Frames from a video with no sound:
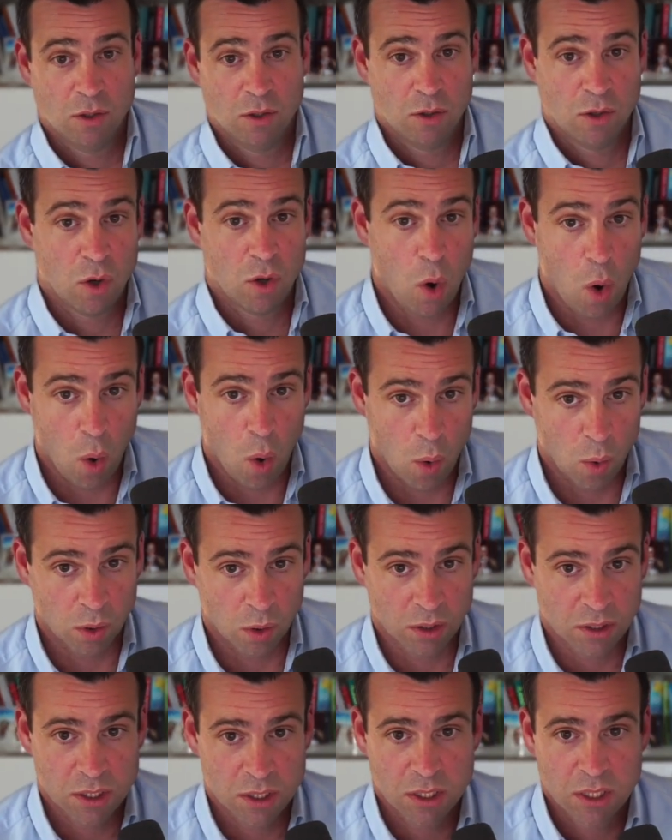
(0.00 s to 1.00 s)

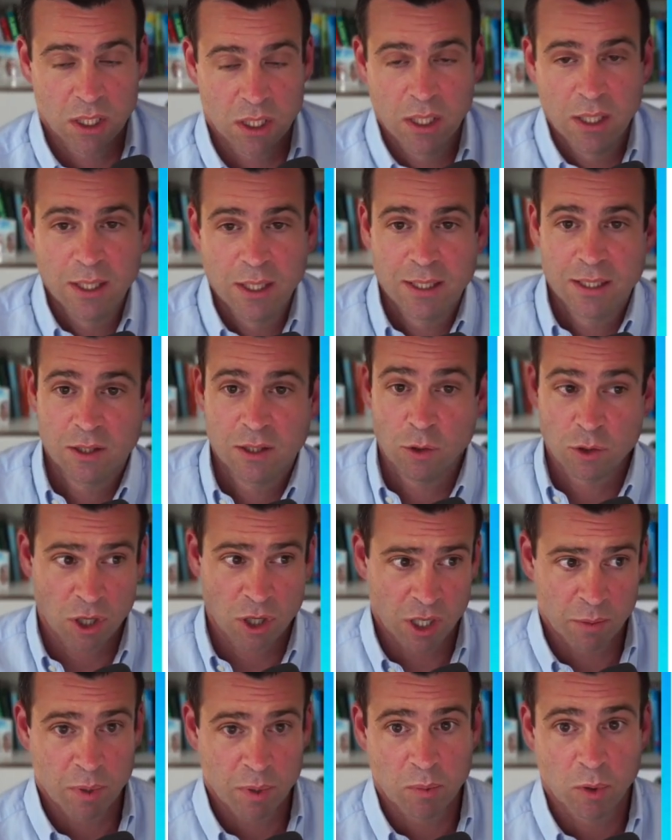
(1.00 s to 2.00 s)
calls. Those
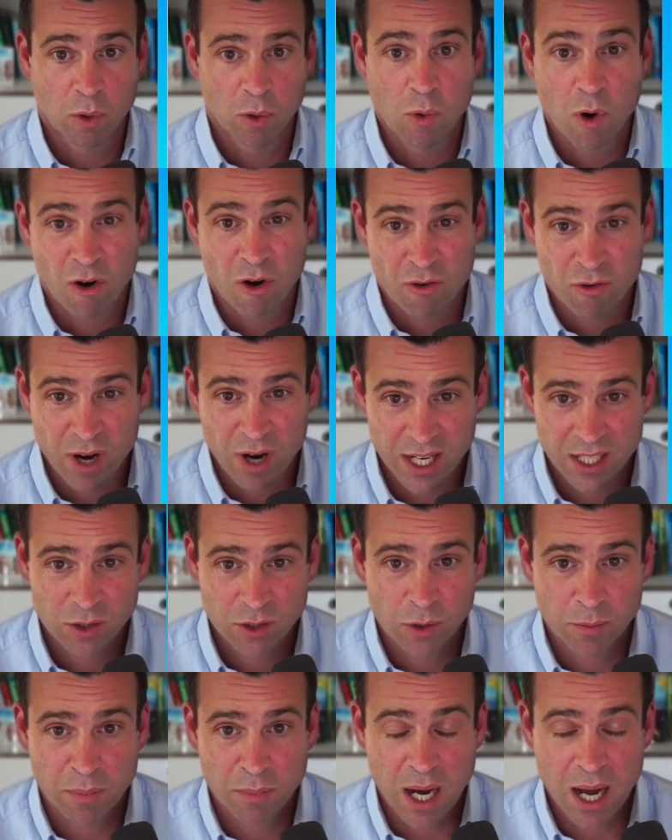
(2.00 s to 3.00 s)
are the people who are ready
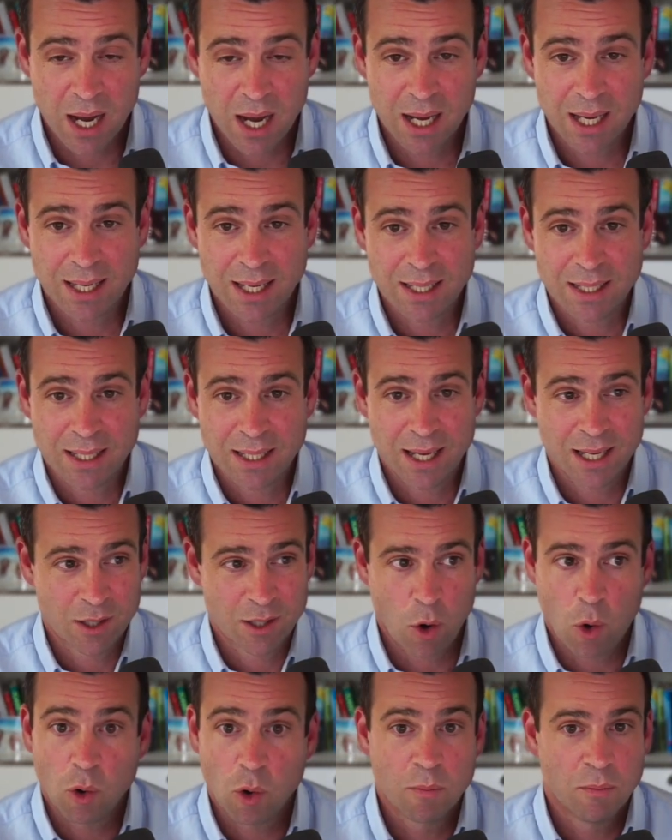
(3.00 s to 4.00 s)
to buy and
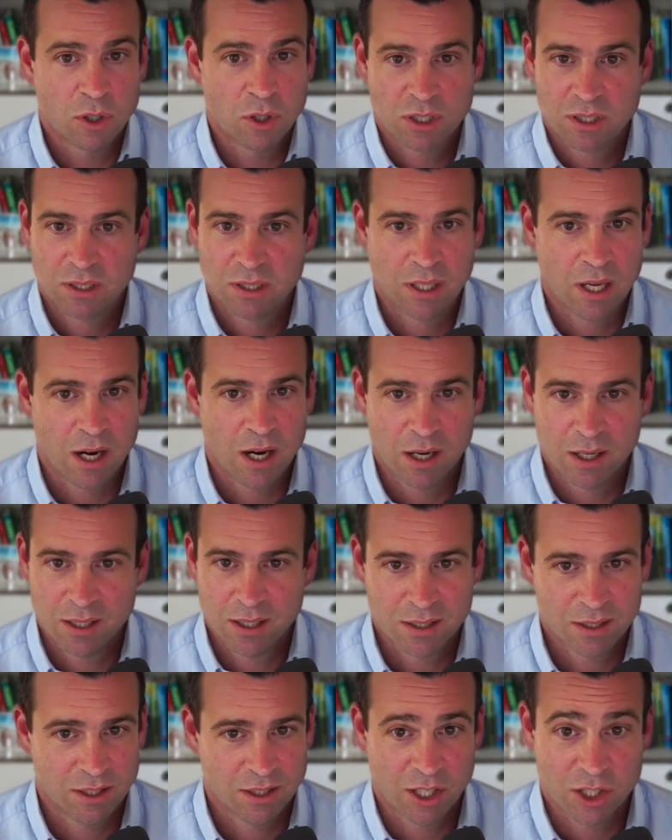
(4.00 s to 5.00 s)
almost there.
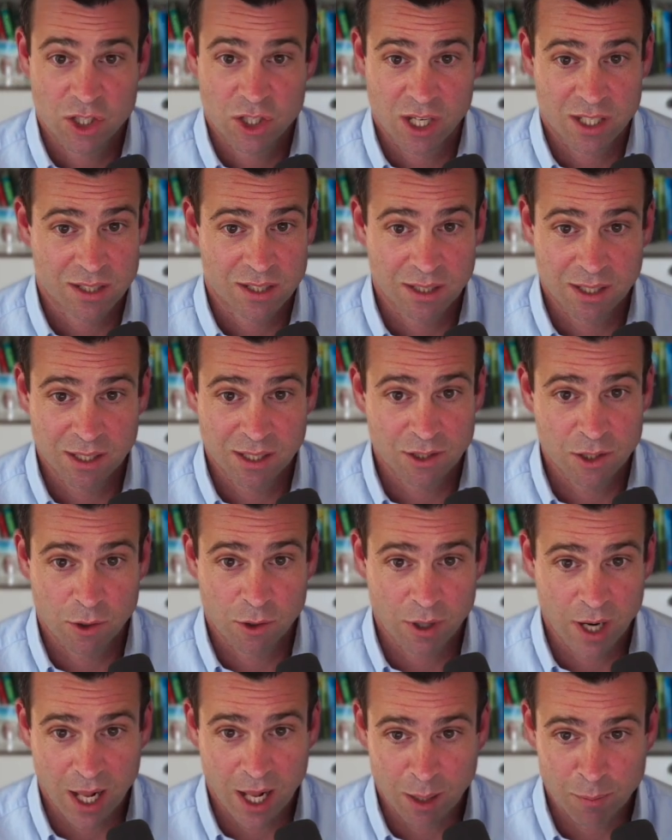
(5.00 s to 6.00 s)
They just need
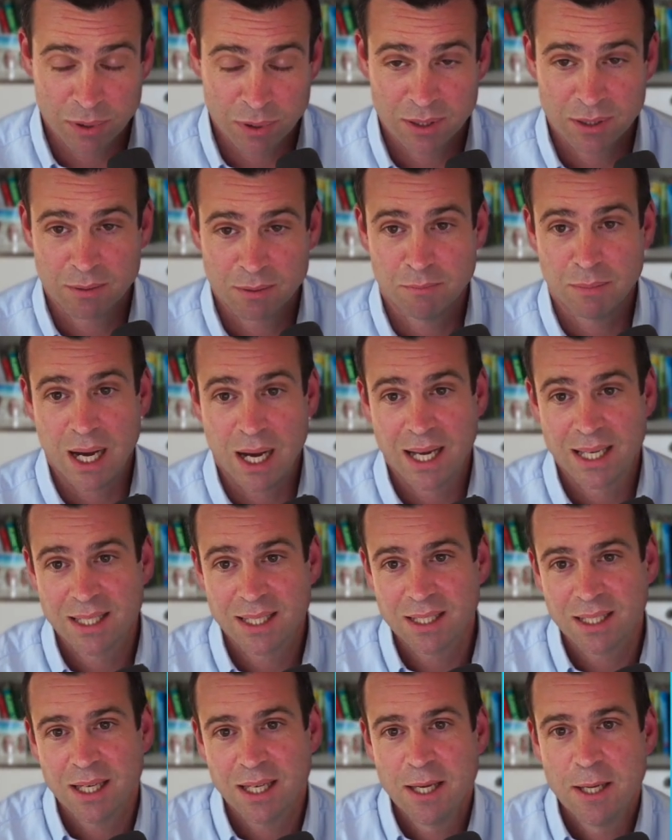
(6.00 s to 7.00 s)
your help
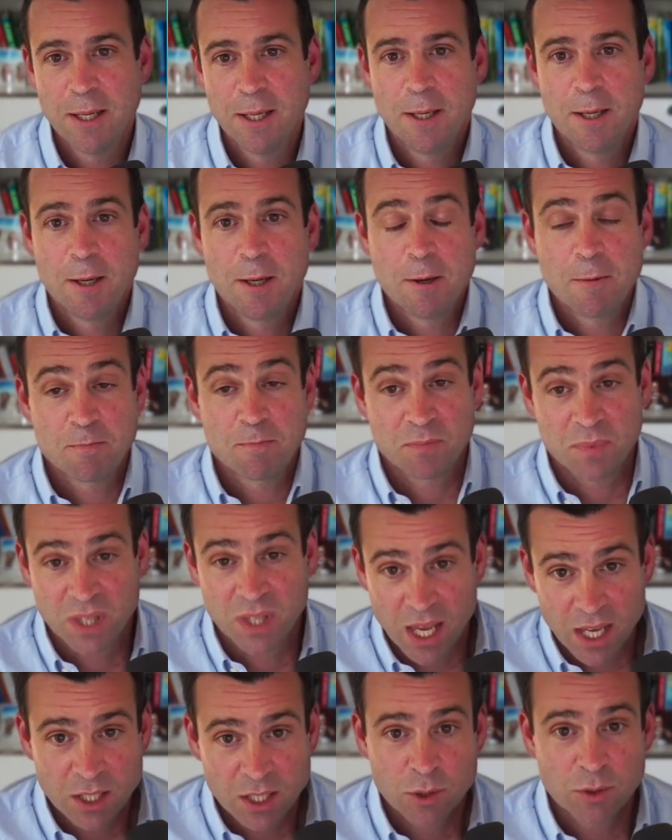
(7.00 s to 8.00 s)
buying.
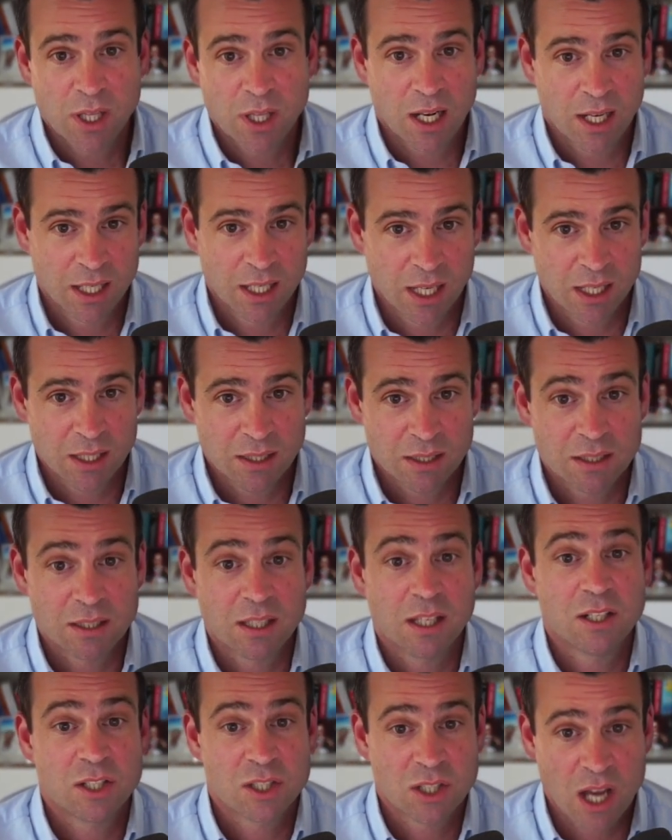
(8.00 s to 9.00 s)
Then you delegate
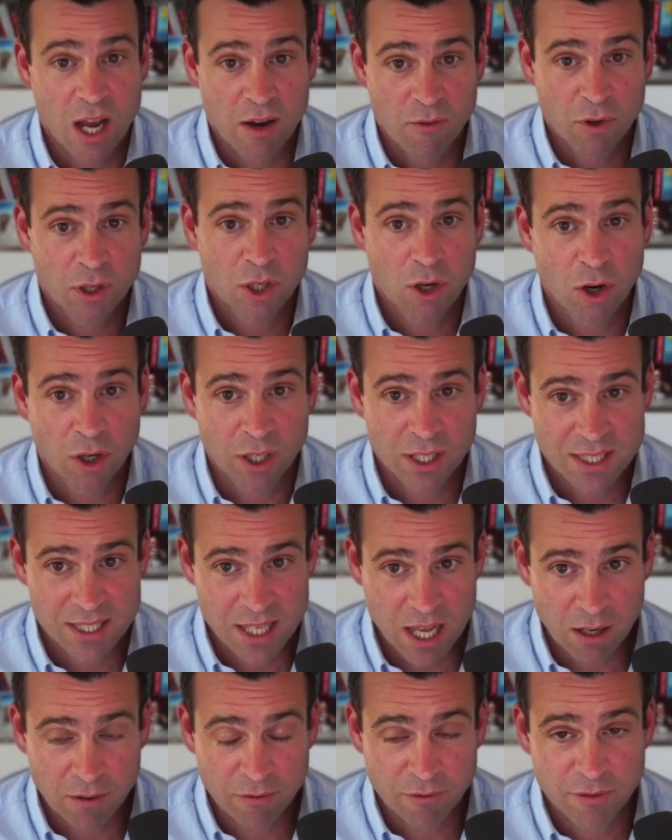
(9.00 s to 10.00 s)
the discovery call
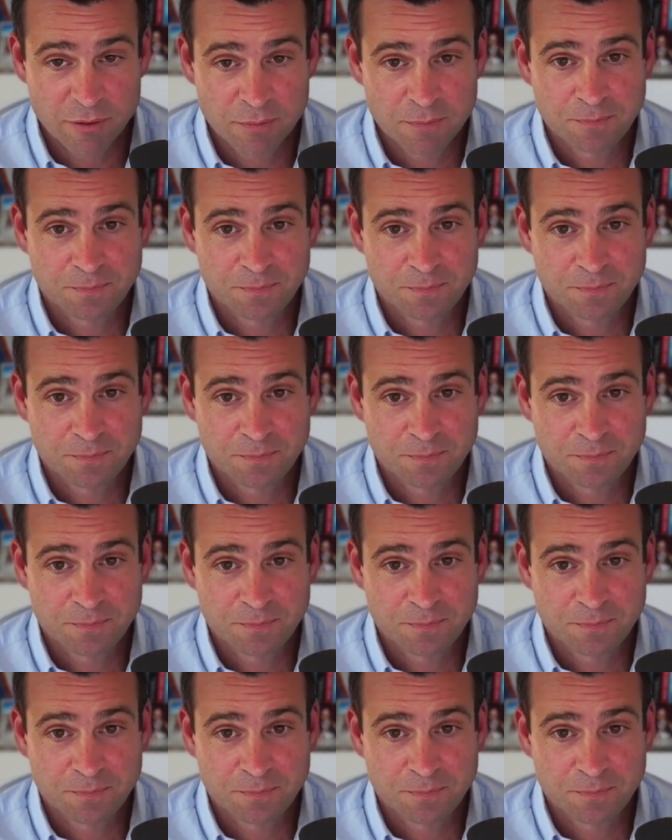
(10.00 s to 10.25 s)
itself.